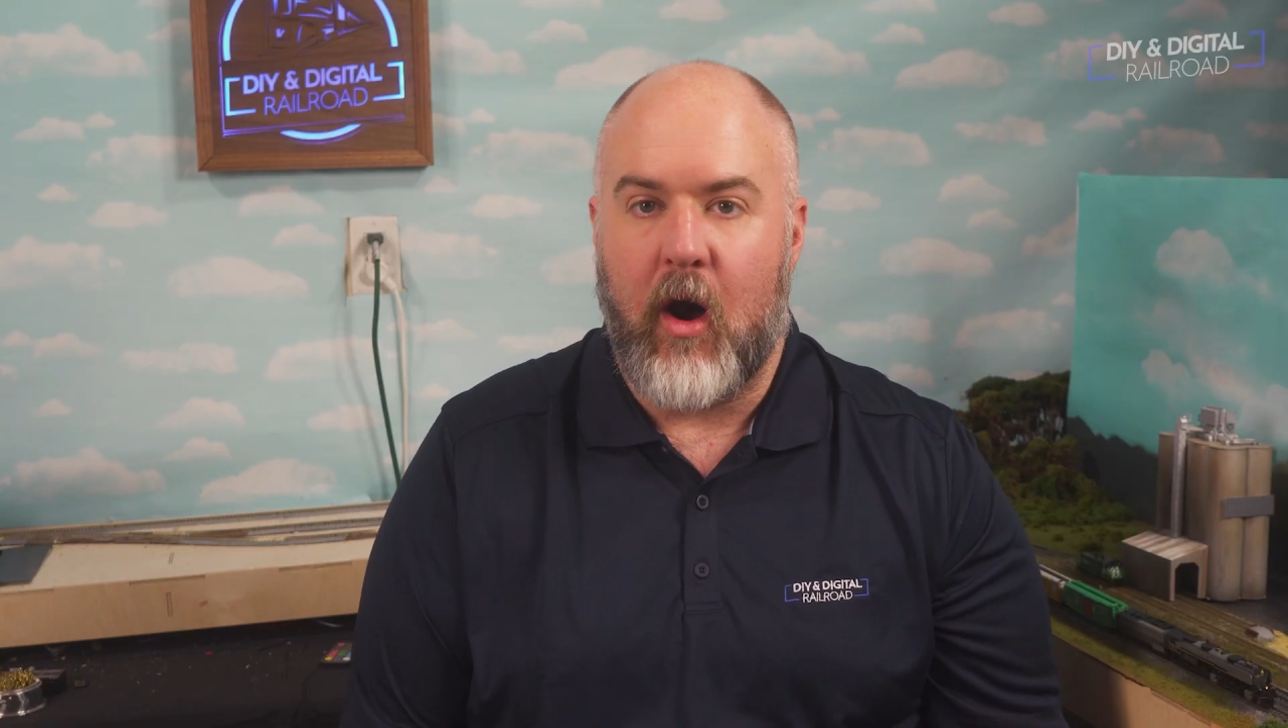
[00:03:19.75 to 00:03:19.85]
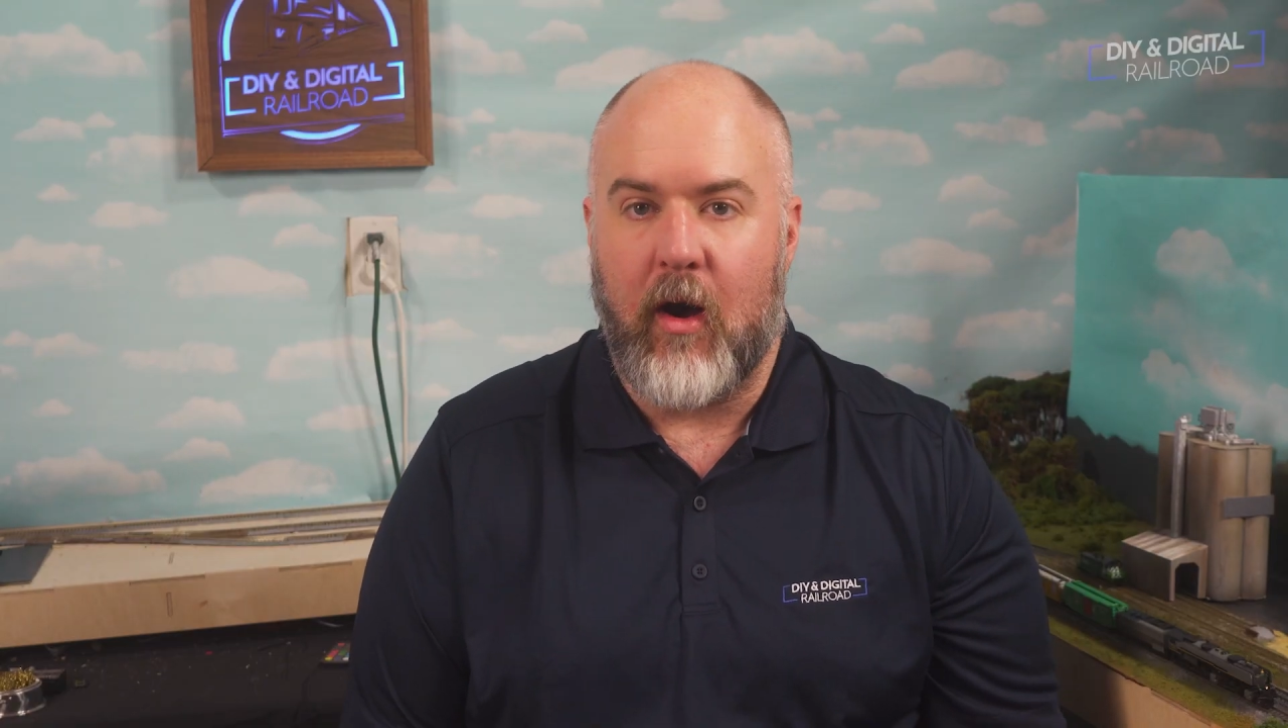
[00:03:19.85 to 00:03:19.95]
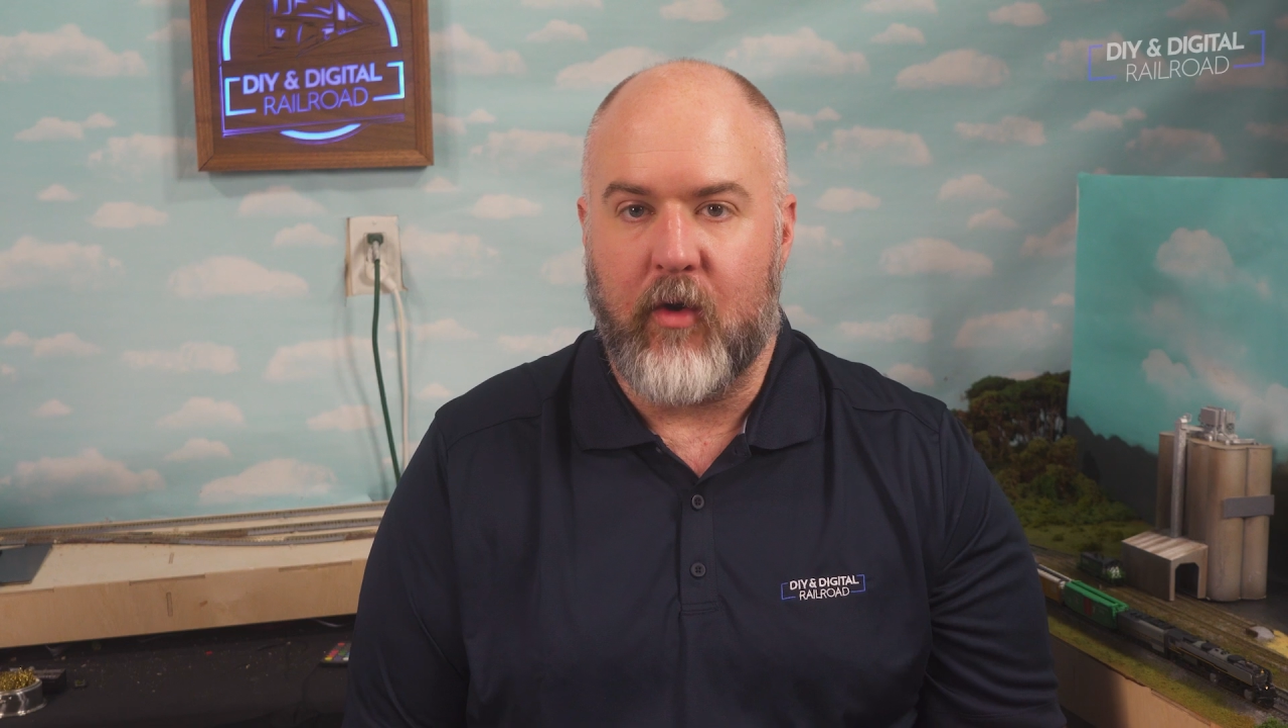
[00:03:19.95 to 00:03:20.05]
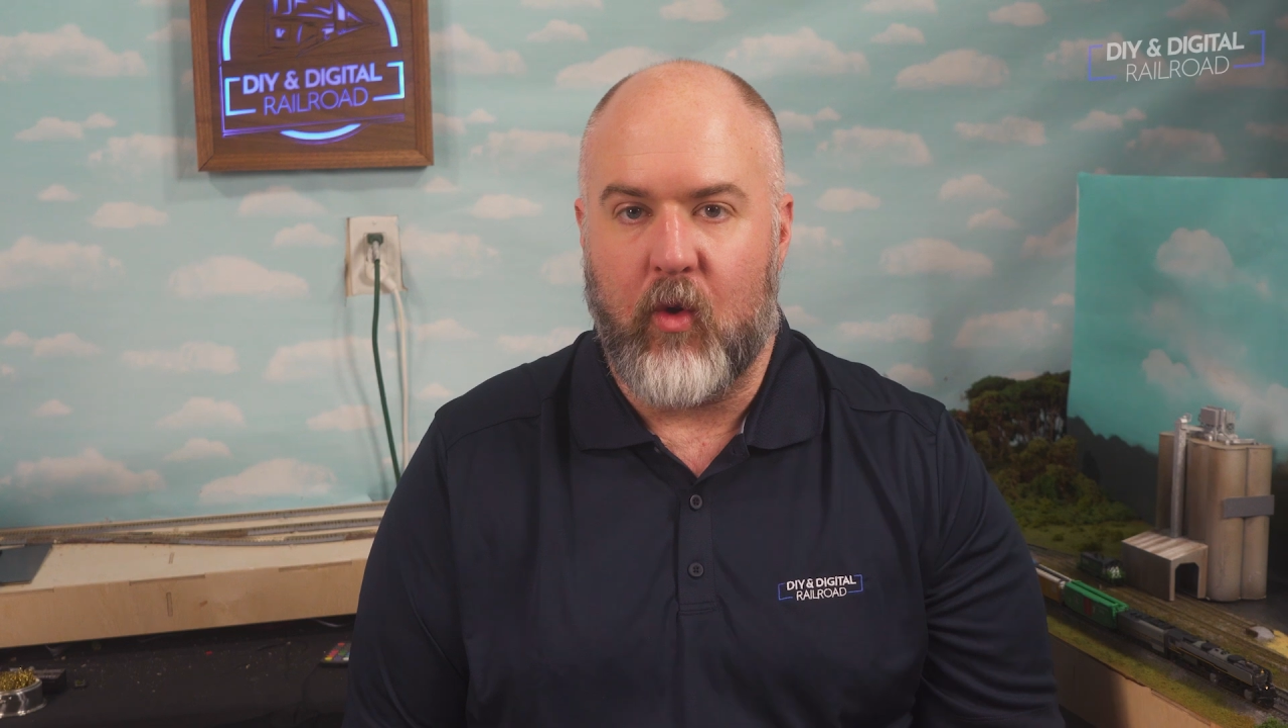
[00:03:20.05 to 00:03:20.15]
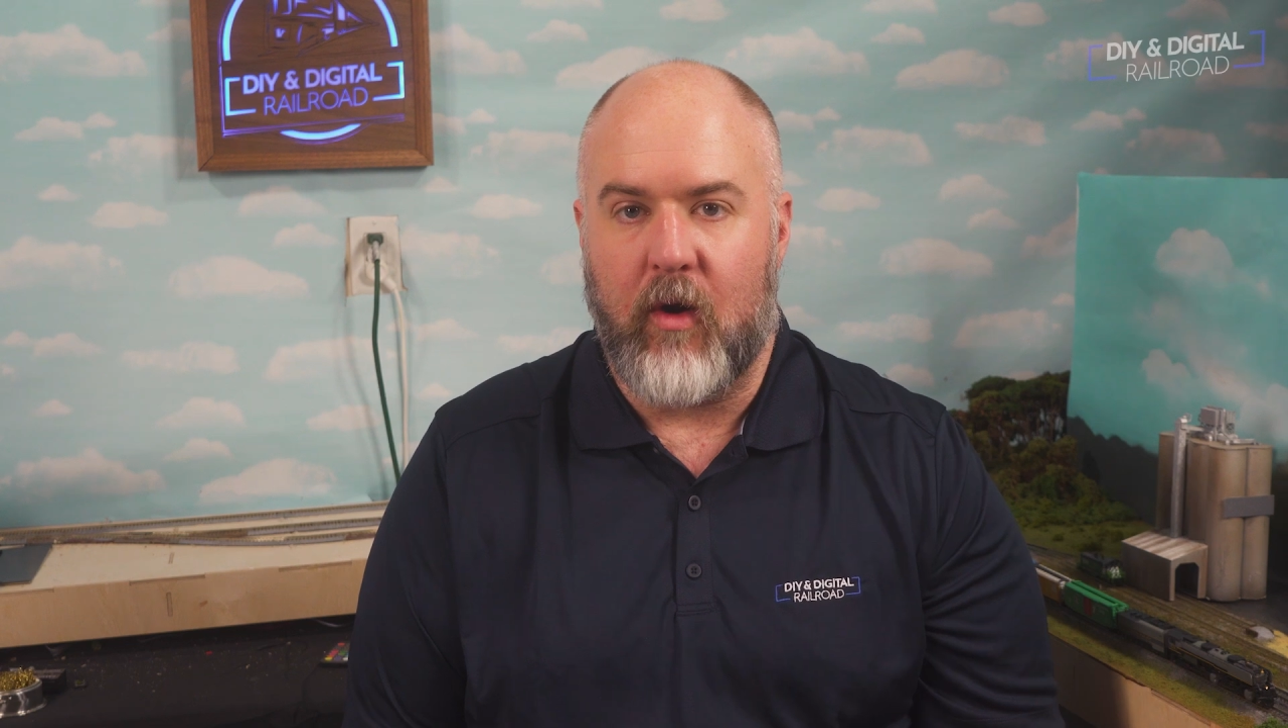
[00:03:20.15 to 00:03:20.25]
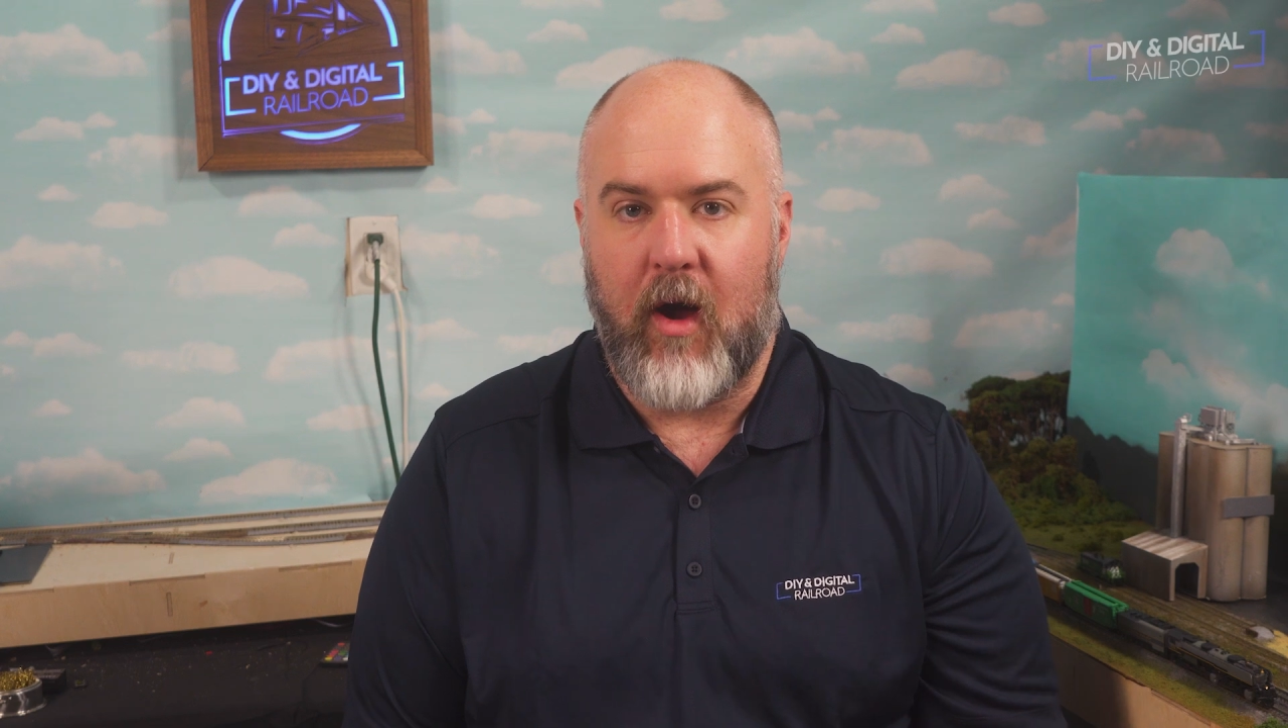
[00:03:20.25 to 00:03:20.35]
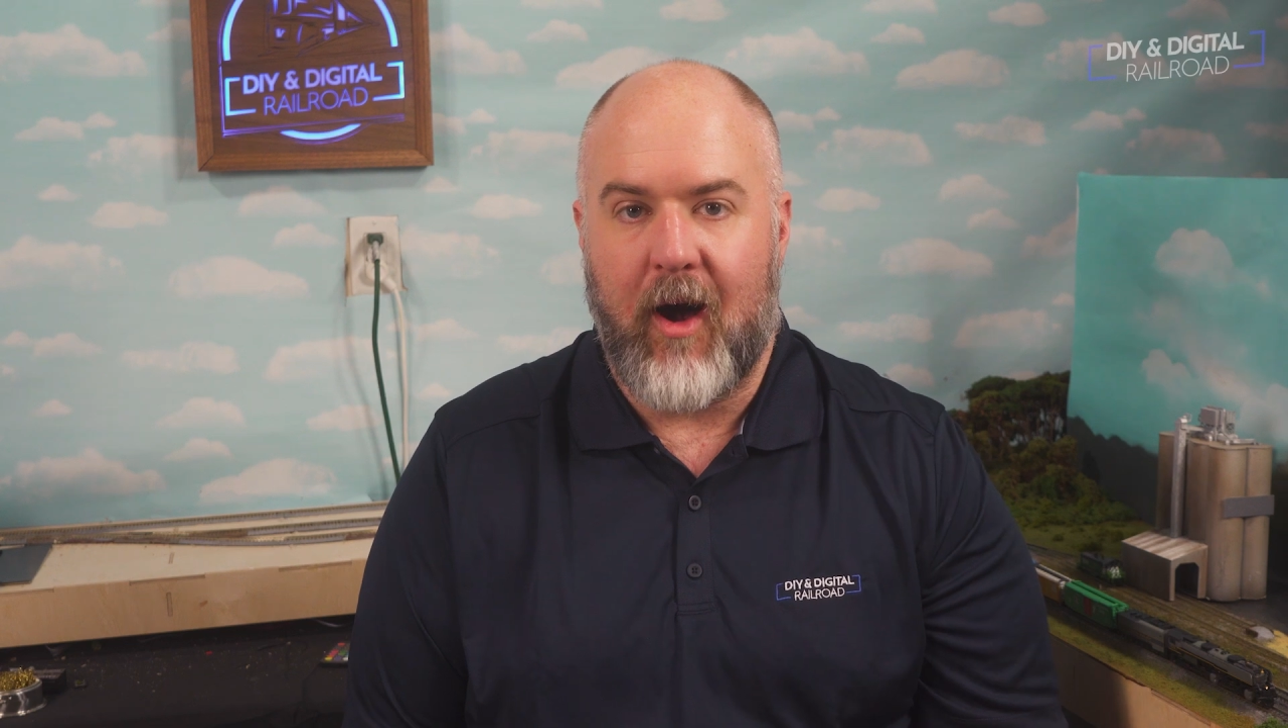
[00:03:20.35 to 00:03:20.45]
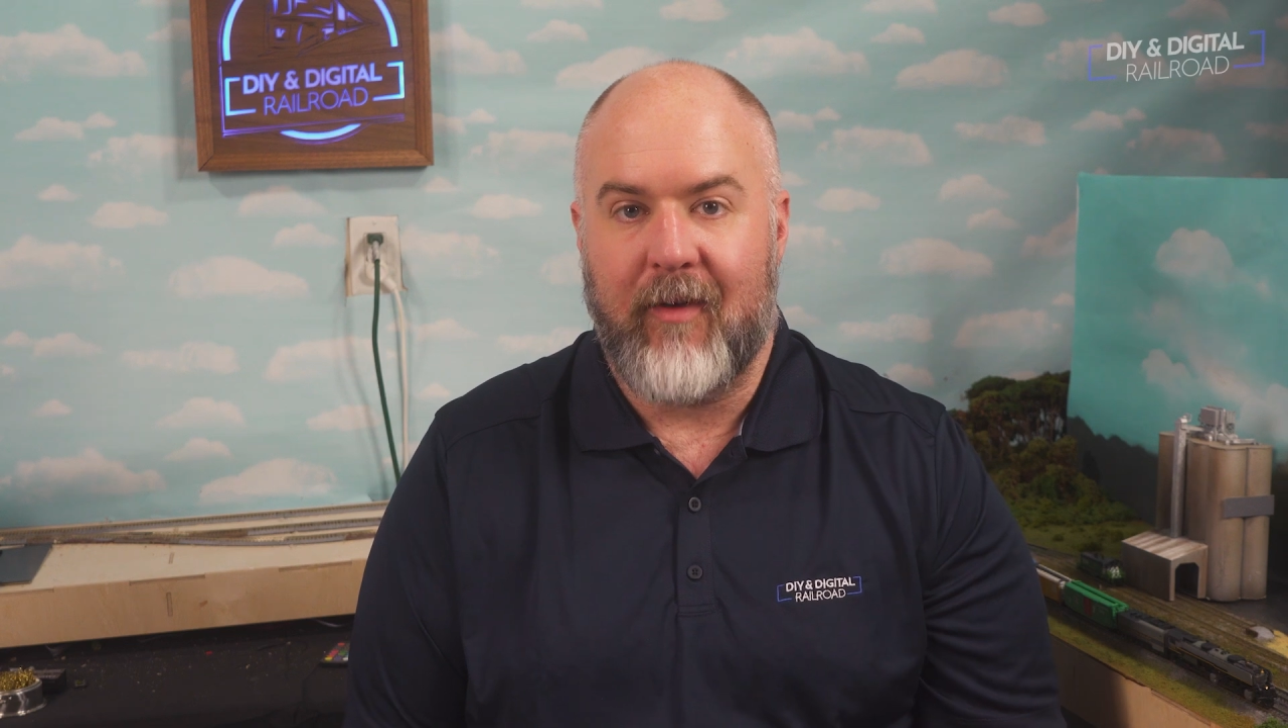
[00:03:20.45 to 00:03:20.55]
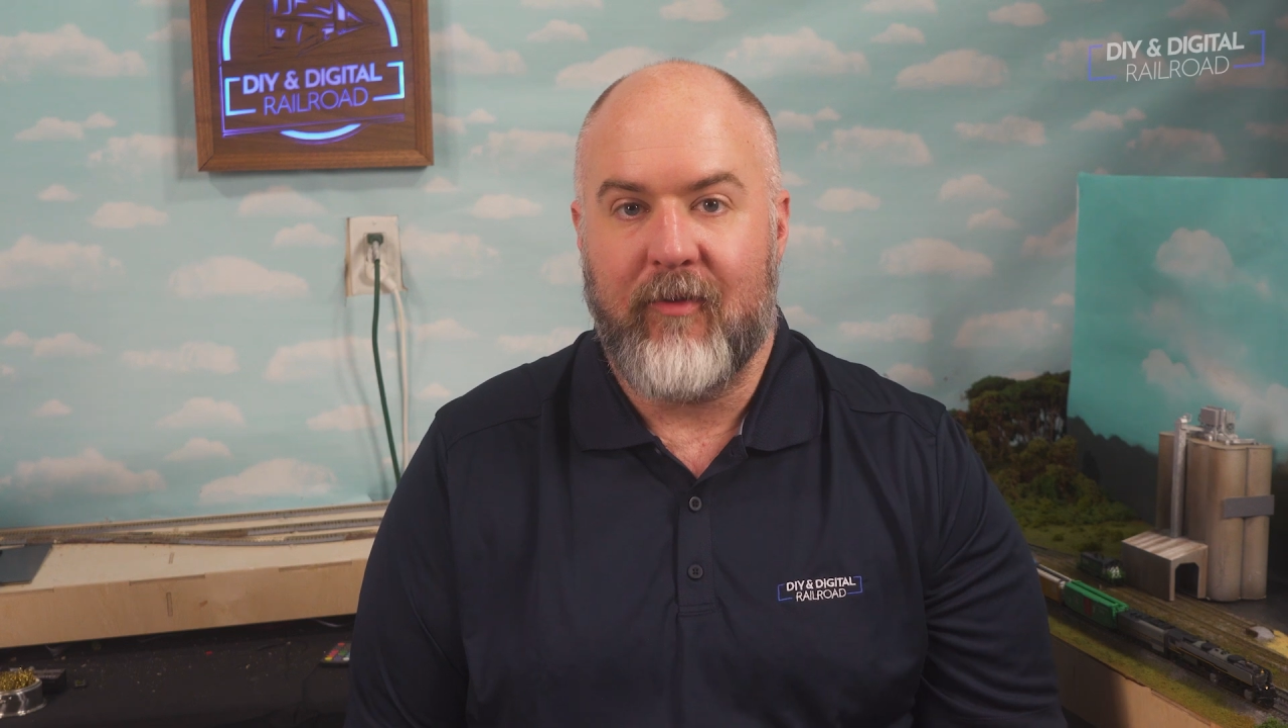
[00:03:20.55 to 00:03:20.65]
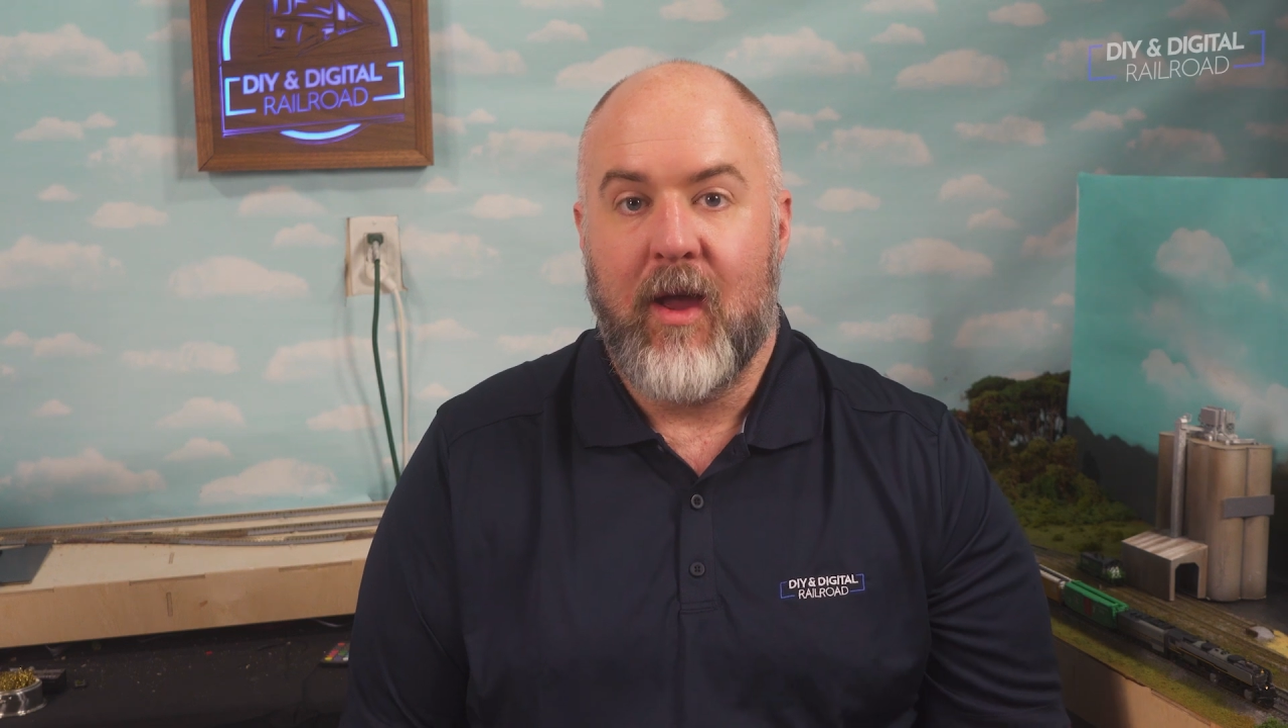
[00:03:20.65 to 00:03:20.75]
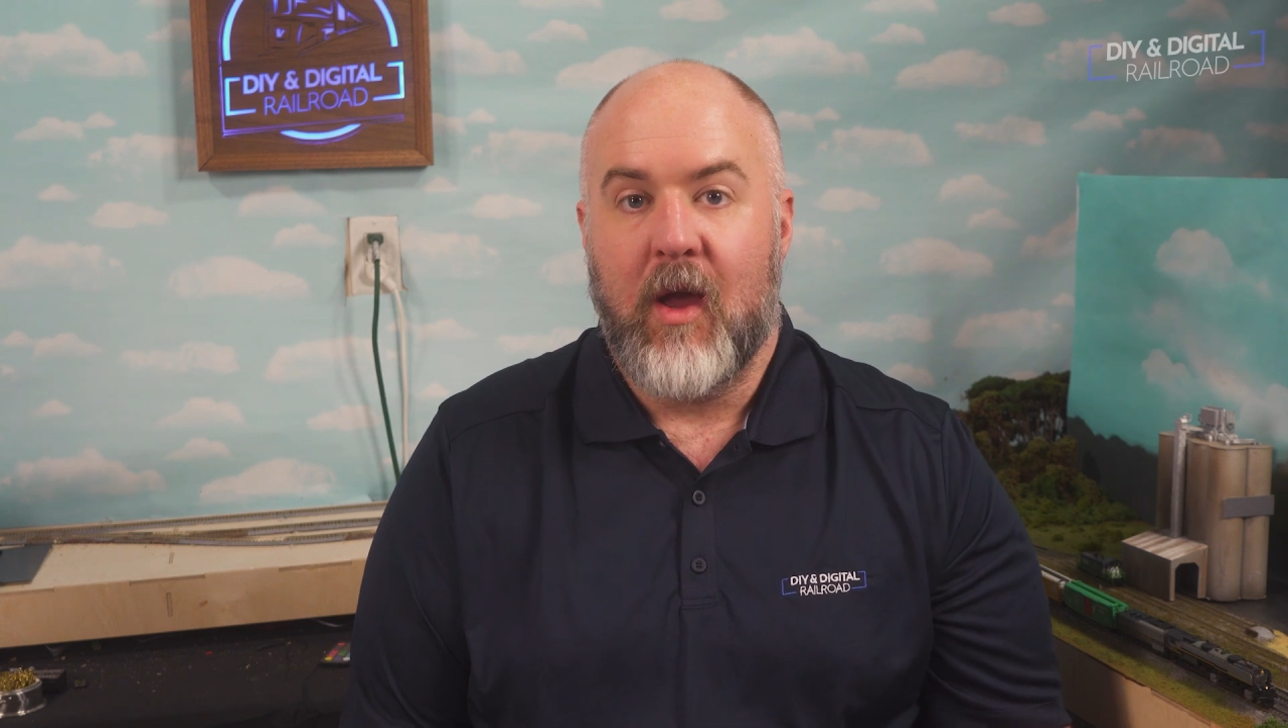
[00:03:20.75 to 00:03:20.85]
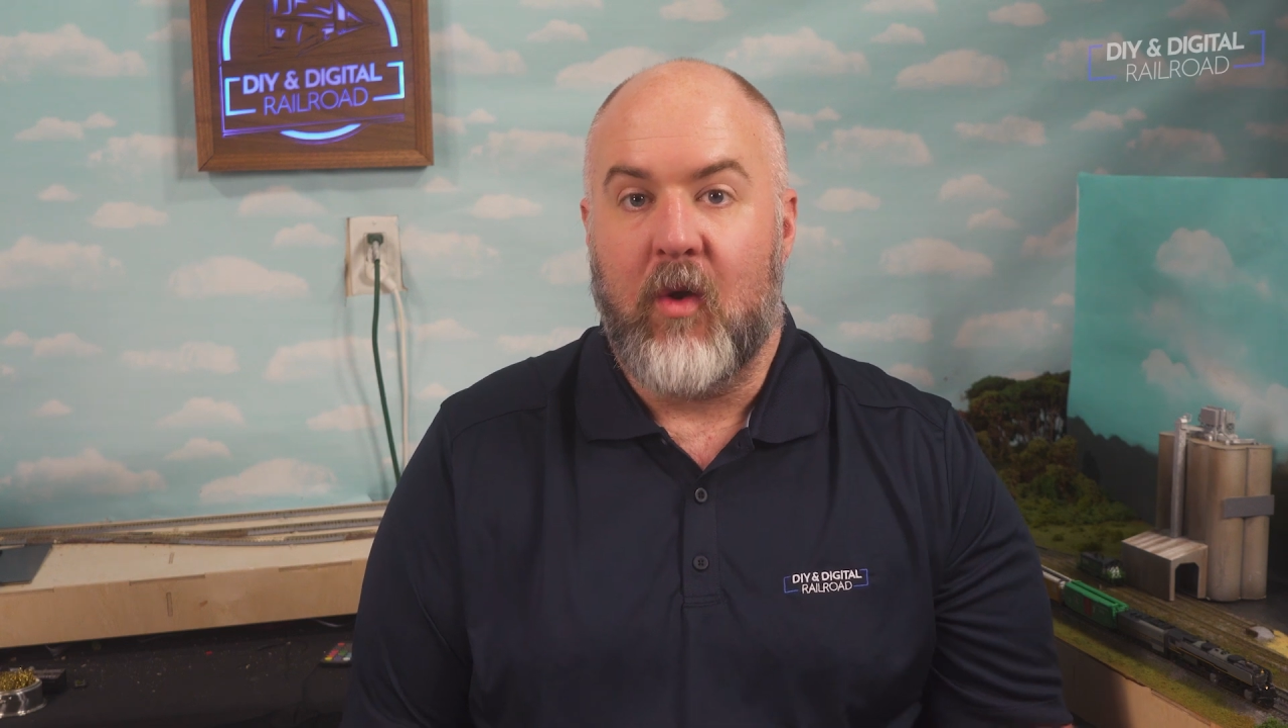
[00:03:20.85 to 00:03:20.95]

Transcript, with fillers: on or off